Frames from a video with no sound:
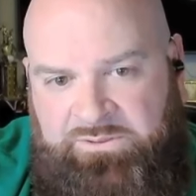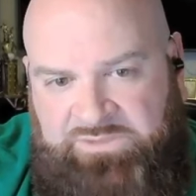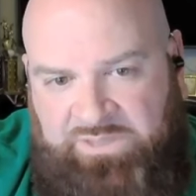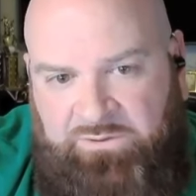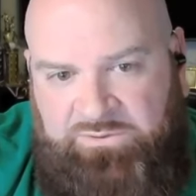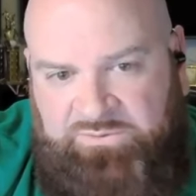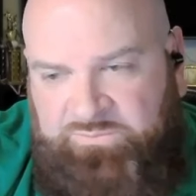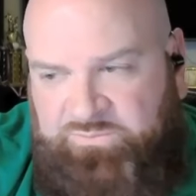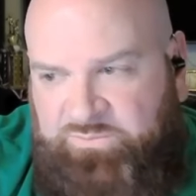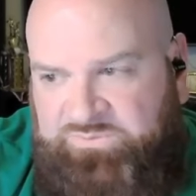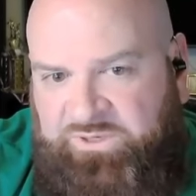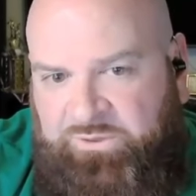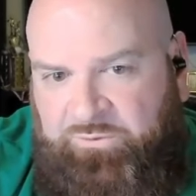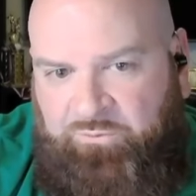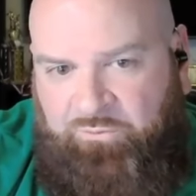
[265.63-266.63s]
Sheryl Swoopes
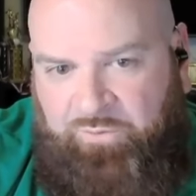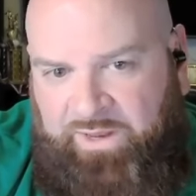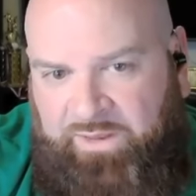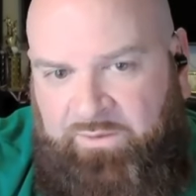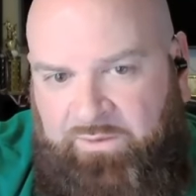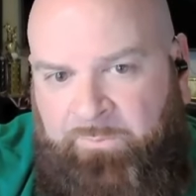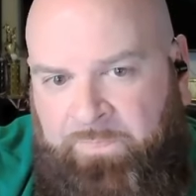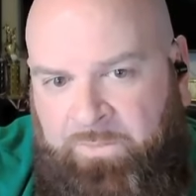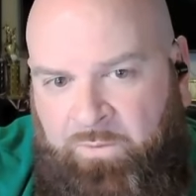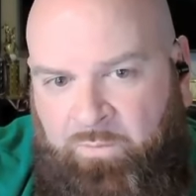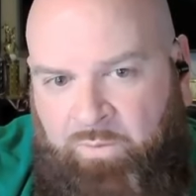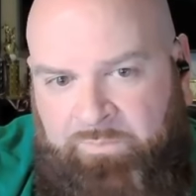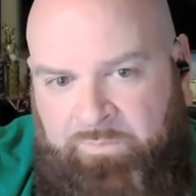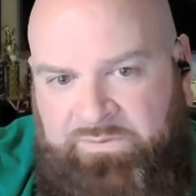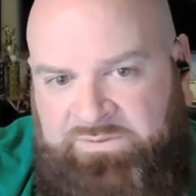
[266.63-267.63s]
was a great
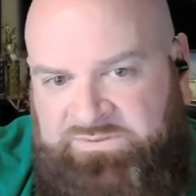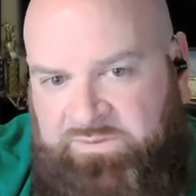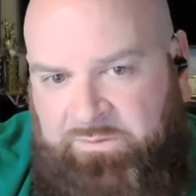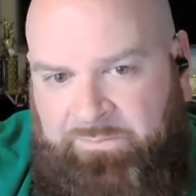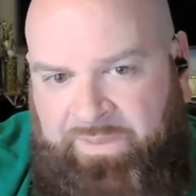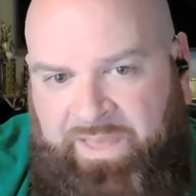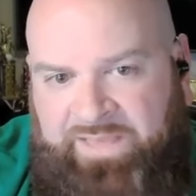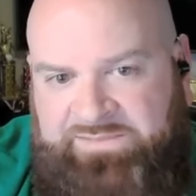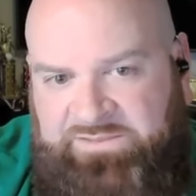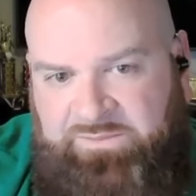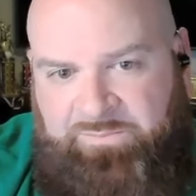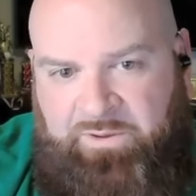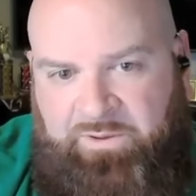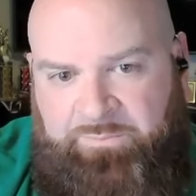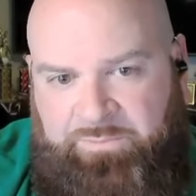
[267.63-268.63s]
women's
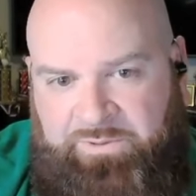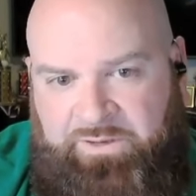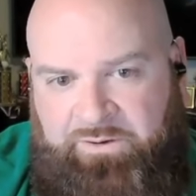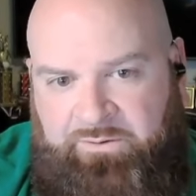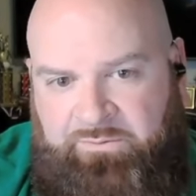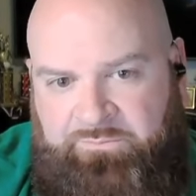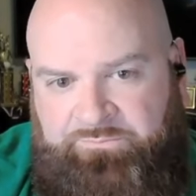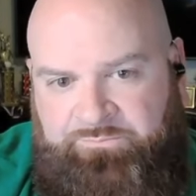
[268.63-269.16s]
basketball player.